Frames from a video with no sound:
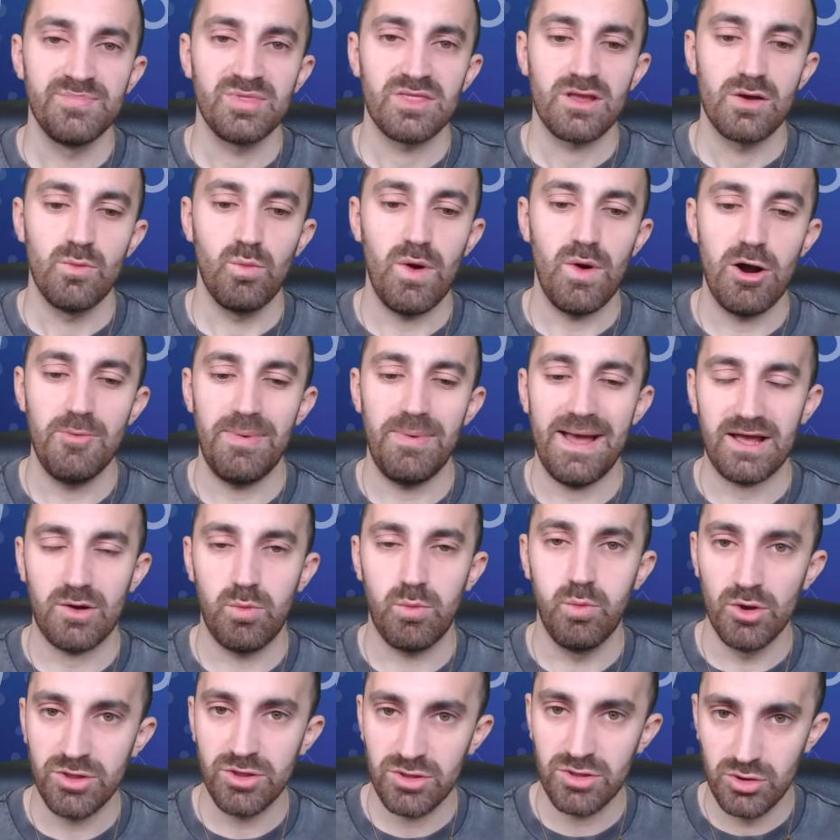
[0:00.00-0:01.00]

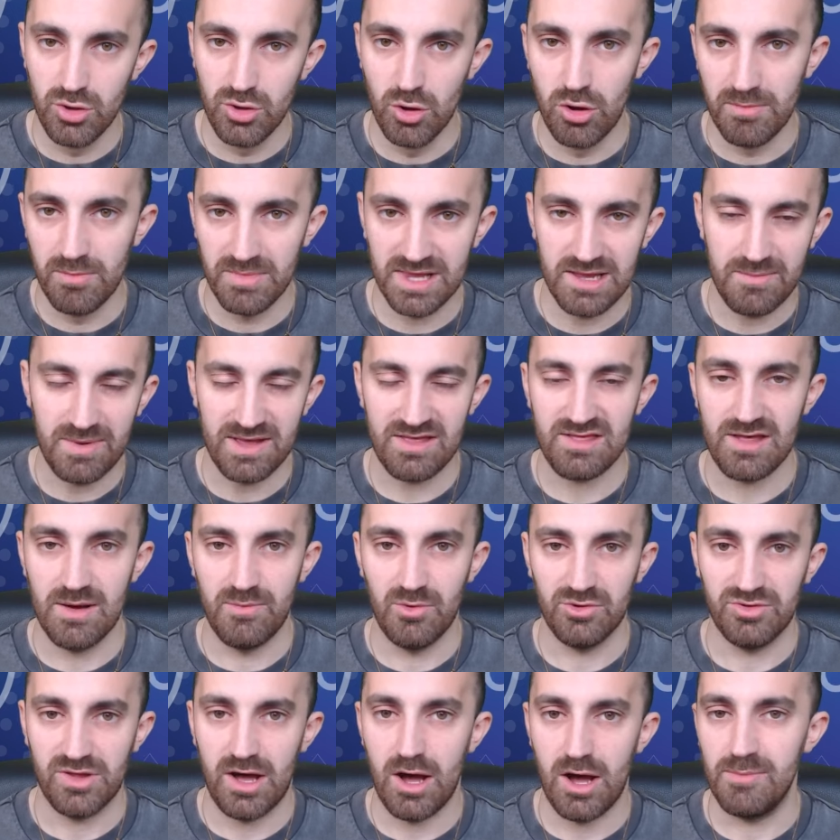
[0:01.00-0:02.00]
Welbeck wouldn't normally be
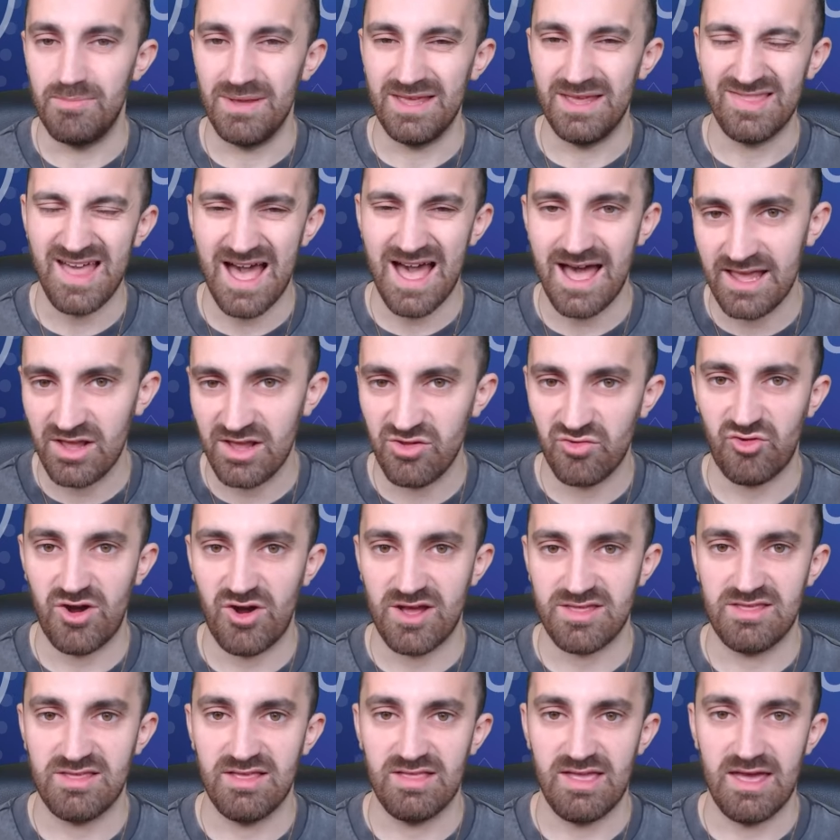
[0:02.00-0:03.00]
someone that I'd be that
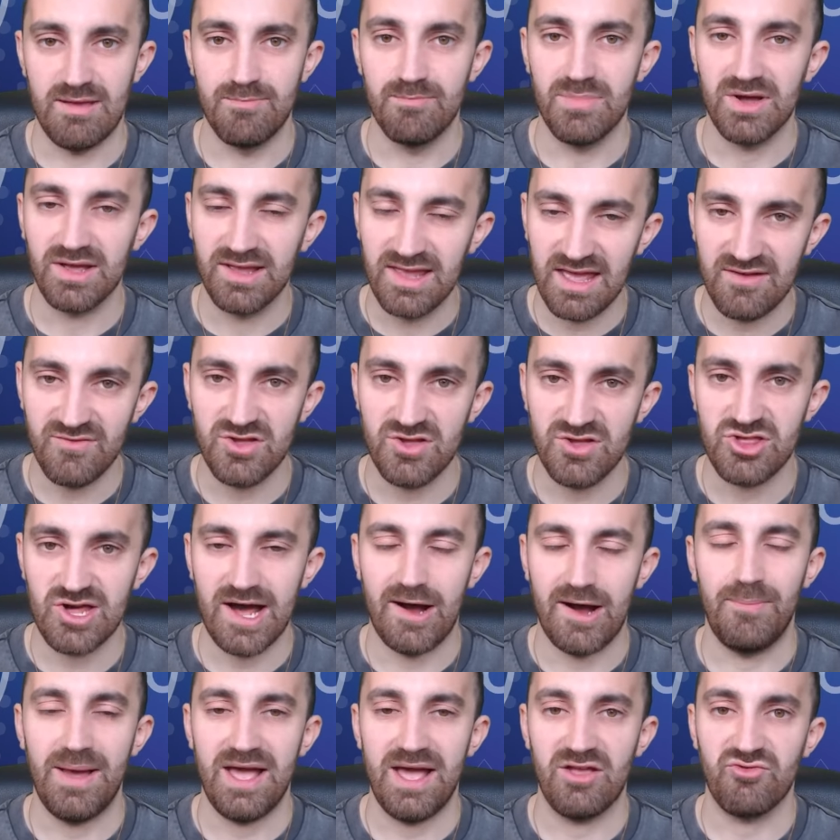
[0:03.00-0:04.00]
interested in, but given
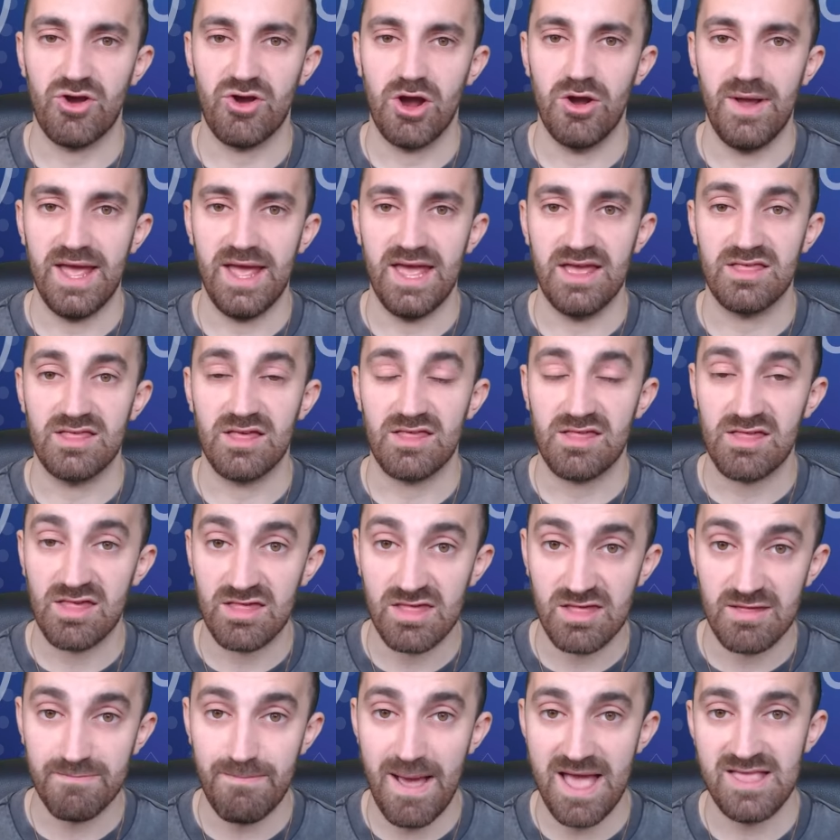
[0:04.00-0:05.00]
João Pedro is
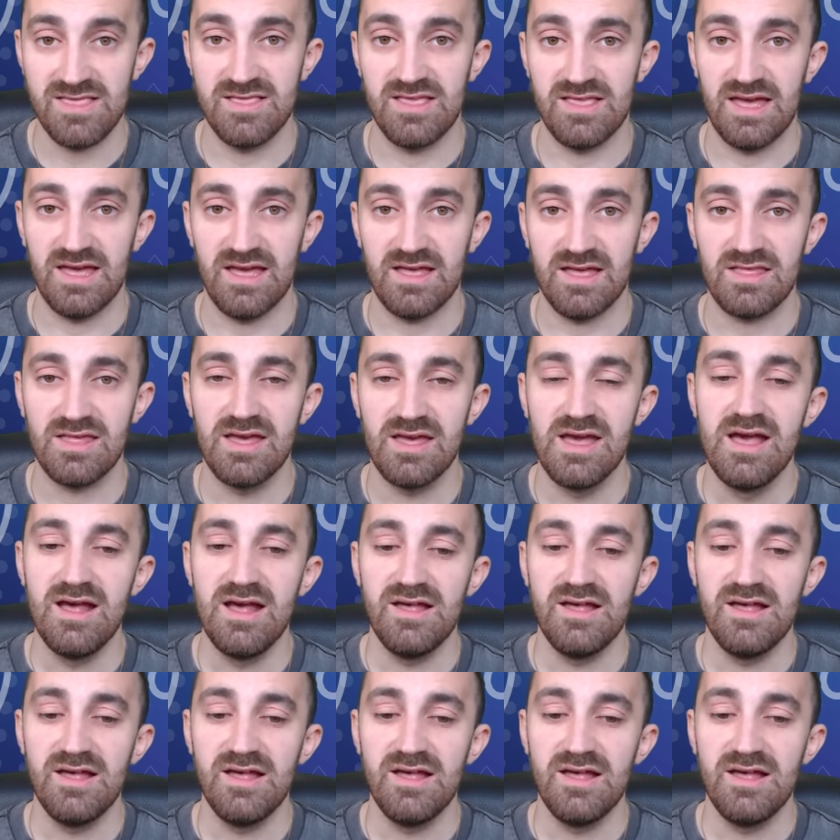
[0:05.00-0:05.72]
suspended,